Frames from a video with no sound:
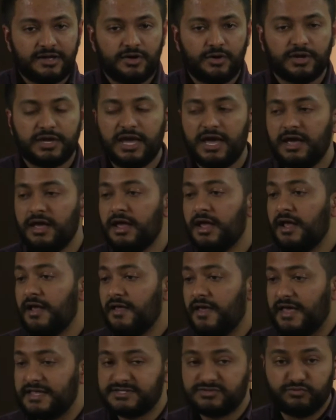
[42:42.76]
okay?
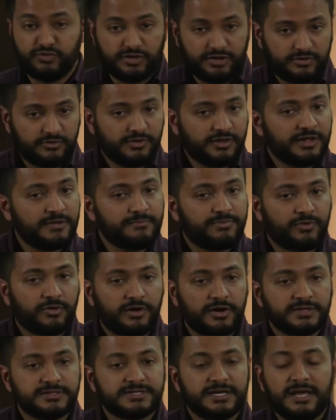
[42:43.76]
It's really, really
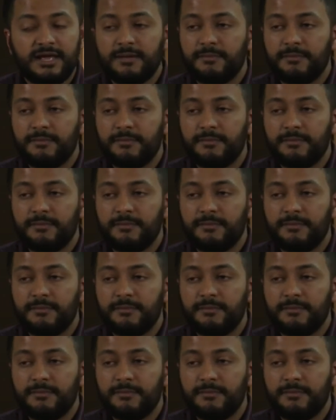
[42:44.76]
important.